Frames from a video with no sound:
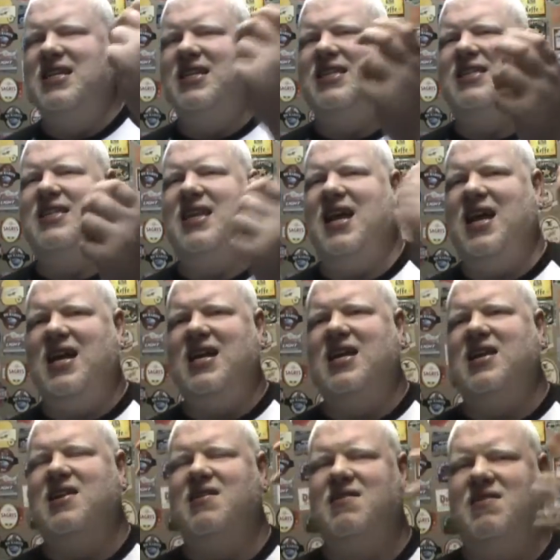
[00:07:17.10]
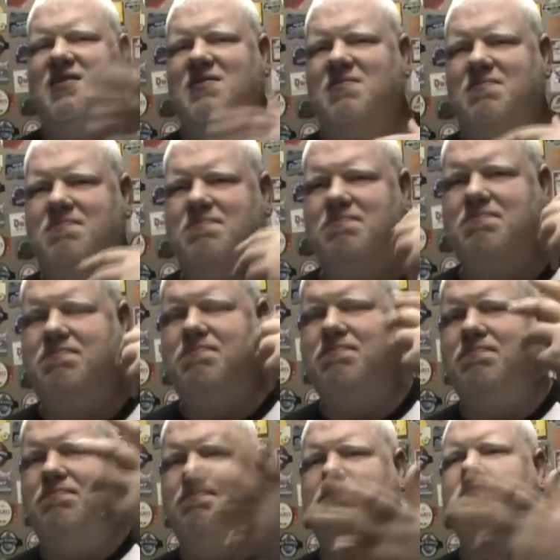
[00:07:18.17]
sandy
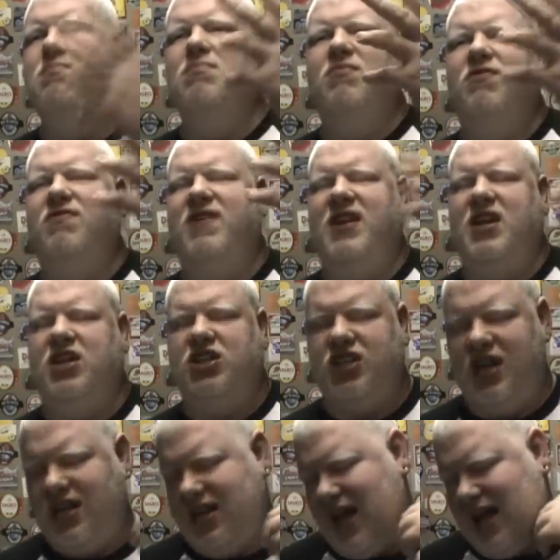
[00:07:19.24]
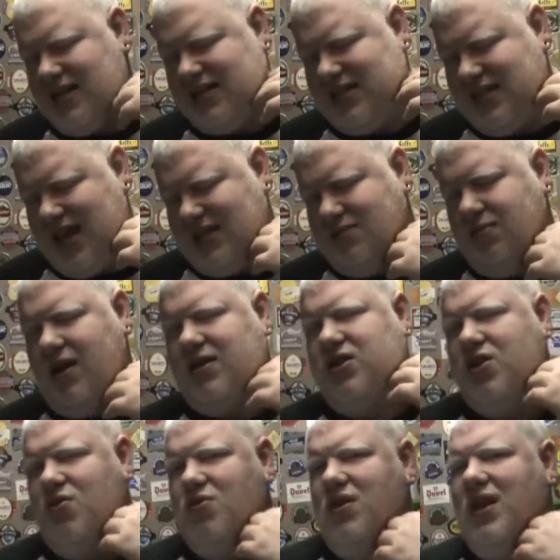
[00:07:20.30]
finish. And that's what I
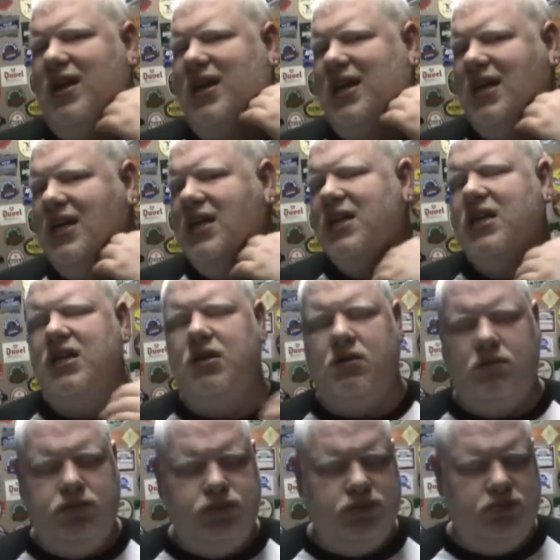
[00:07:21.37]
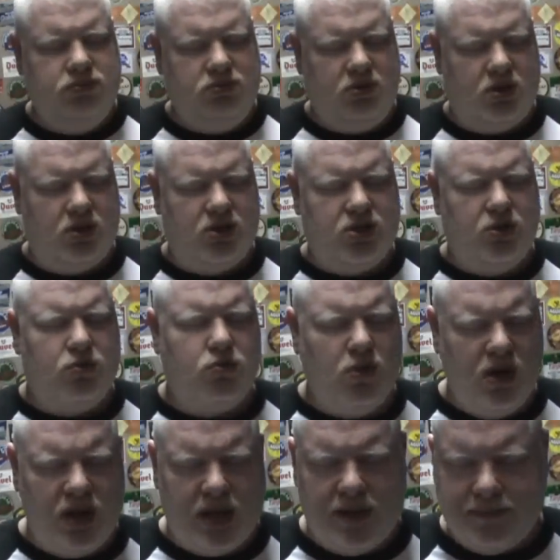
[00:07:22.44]
don't like. So
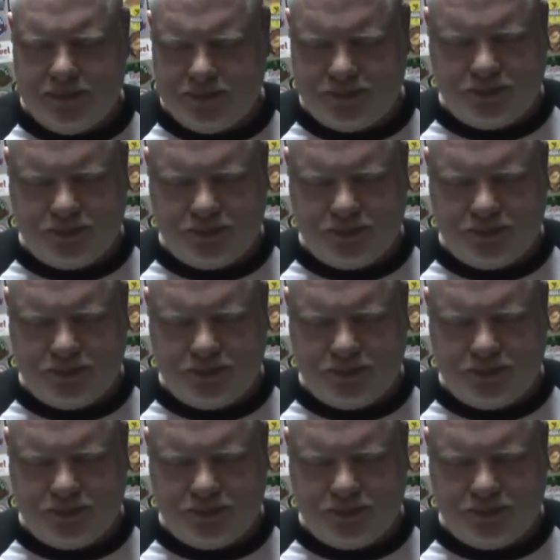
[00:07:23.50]
really,